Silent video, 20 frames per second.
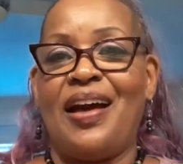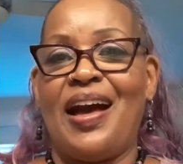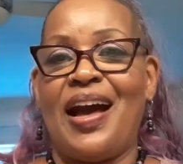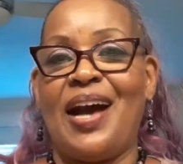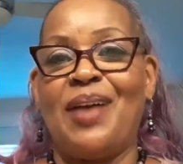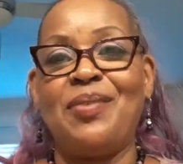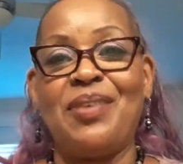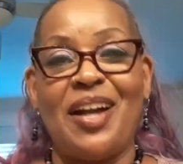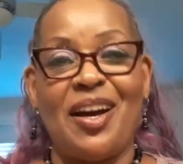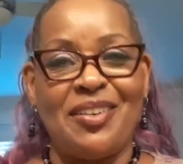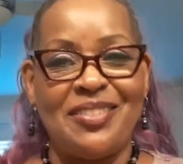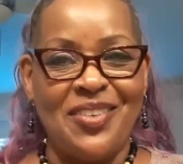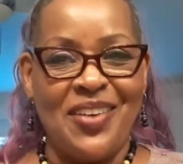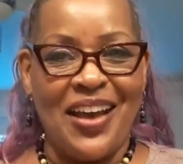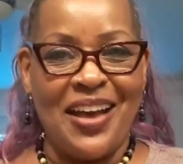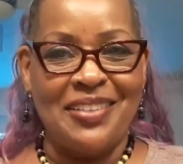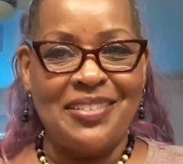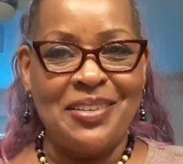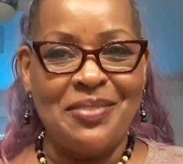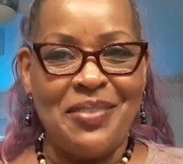I would also
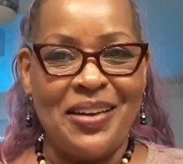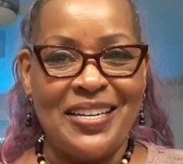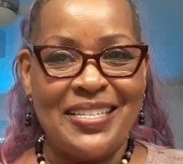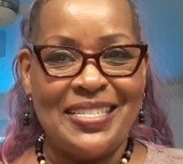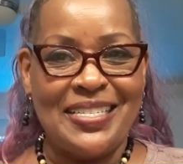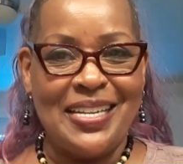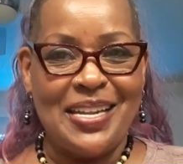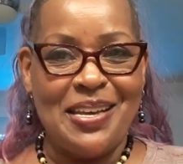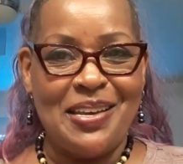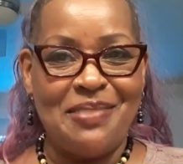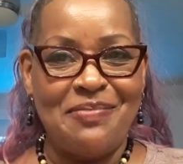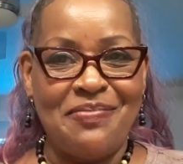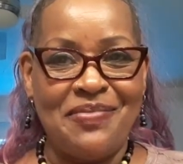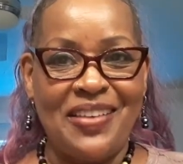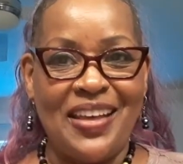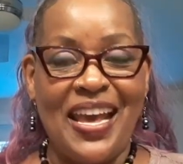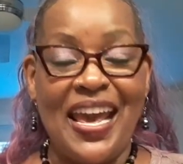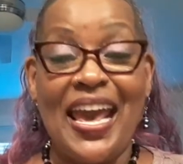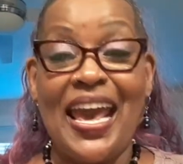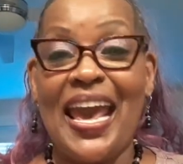have somewhere to sleep,
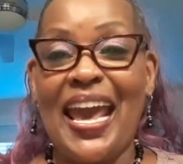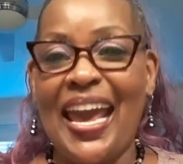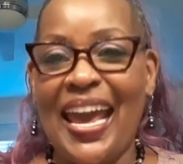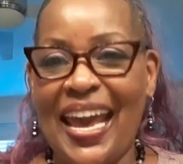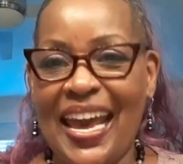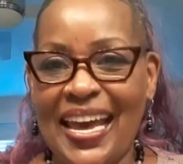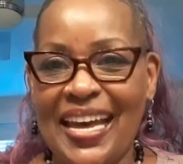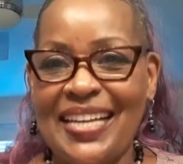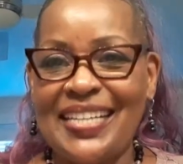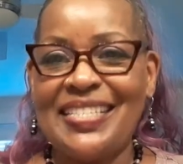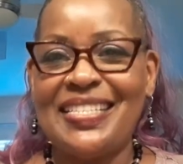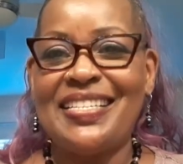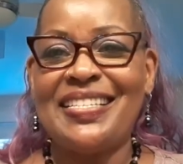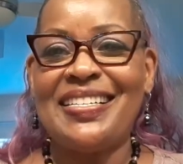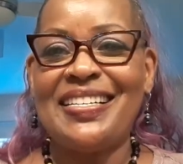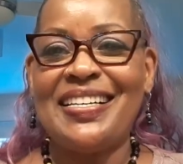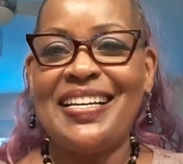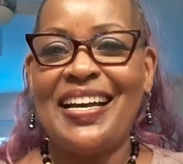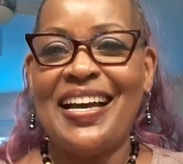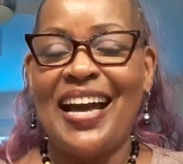and
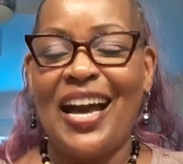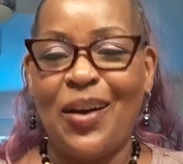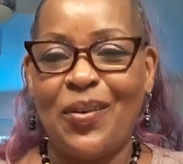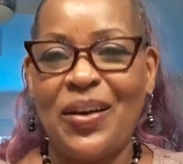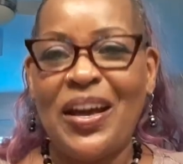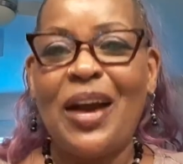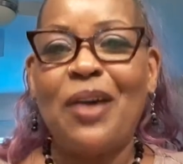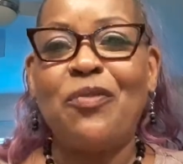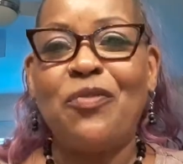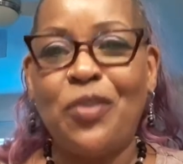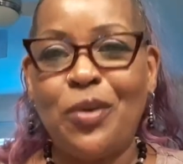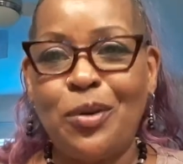I would have